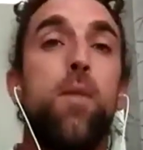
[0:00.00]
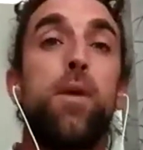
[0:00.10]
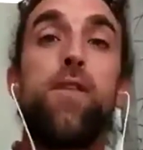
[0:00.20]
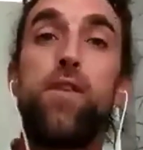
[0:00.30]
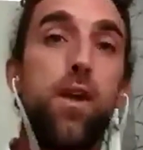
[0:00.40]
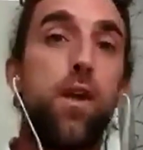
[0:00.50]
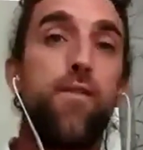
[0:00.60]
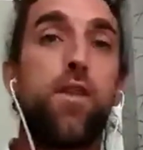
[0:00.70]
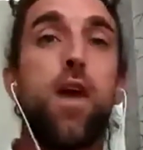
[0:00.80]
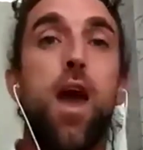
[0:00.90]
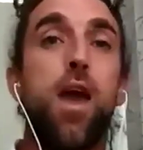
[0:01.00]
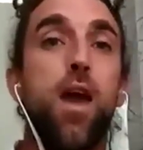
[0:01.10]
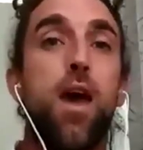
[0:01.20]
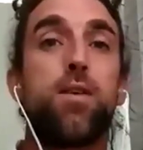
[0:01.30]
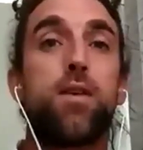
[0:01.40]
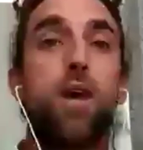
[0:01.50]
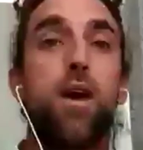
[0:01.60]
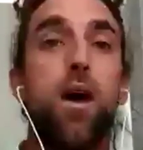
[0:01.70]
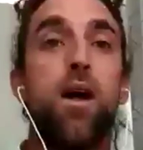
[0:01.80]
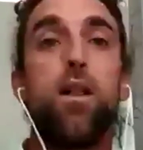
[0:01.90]
Even in the
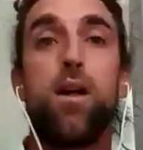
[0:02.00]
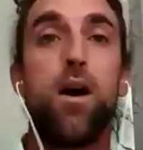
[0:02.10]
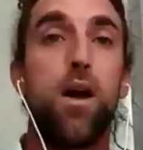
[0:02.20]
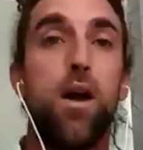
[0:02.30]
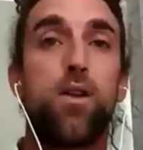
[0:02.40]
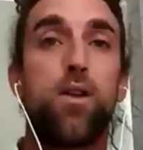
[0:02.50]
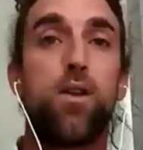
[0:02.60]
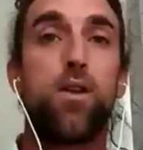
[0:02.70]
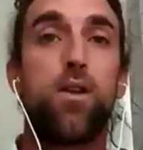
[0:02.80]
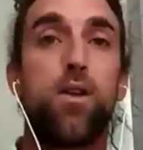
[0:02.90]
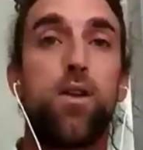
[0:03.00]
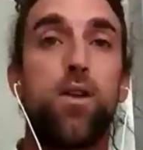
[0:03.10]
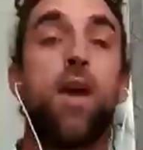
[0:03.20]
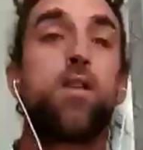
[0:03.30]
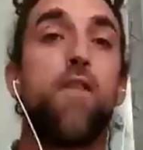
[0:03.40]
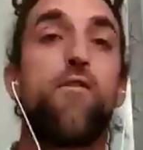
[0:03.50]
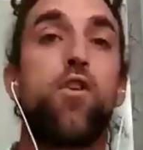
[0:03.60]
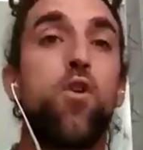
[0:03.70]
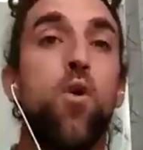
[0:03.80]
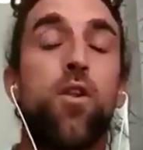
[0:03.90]
ASAL, arid semi-arid land of the
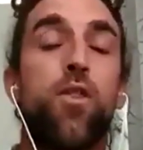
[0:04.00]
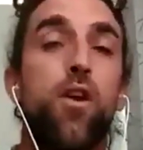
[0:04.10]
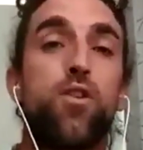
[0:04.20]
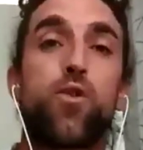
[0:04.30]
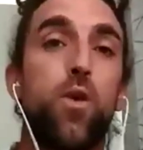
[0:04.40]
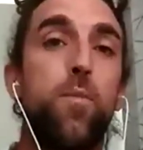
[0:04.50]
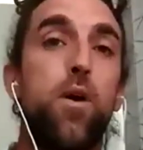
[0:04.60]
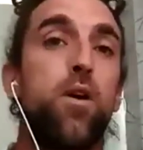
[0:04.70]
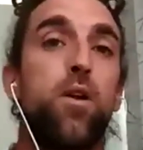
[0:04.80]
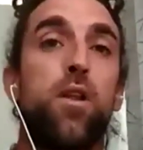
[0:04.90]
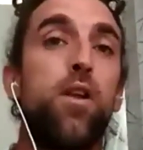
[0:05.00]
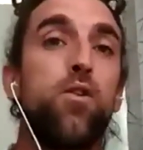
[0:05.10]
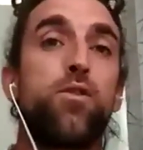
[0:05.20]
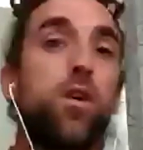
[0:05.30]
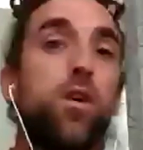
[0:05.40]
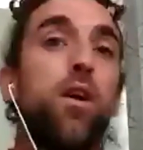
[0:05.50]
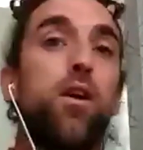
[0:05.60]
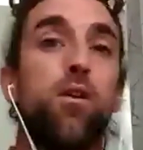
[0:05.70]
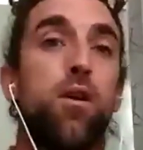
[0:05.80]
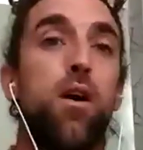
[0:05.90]
north, there's 3 billion liters a
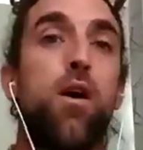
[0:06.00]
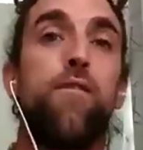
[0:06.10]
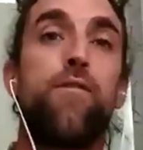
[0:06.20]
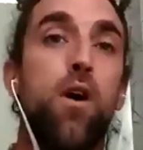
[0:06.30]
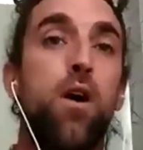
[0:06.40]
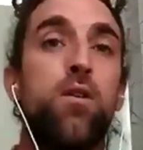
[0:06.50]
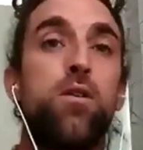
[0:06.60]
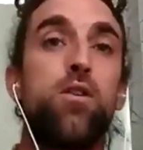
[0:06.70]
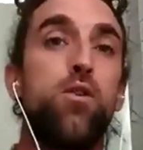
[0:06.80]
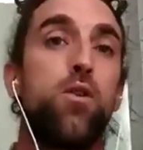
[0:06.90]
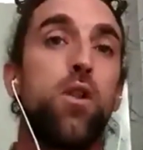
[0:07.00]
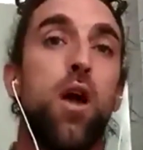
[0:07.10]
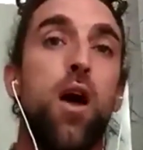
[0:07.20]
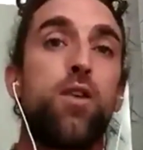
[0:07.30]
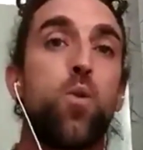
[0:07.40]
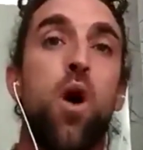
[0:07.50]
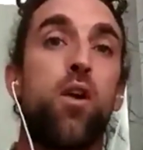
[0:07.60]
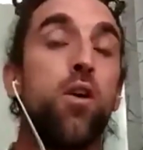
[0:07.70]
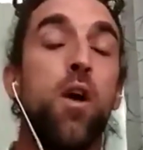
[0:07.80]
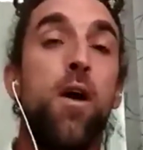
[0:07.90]
year of unutilized
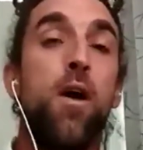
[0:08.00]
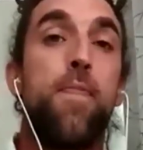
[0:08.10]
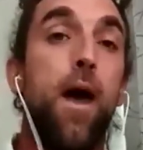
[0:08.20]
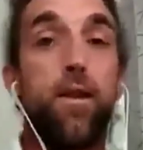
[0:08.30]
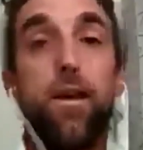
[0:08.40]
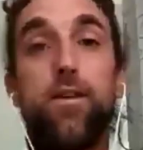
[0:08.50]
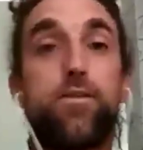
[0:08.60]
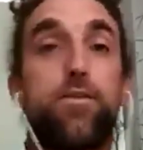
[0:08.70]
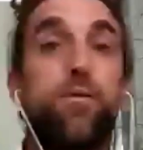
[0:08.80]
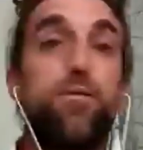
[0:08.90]
water that is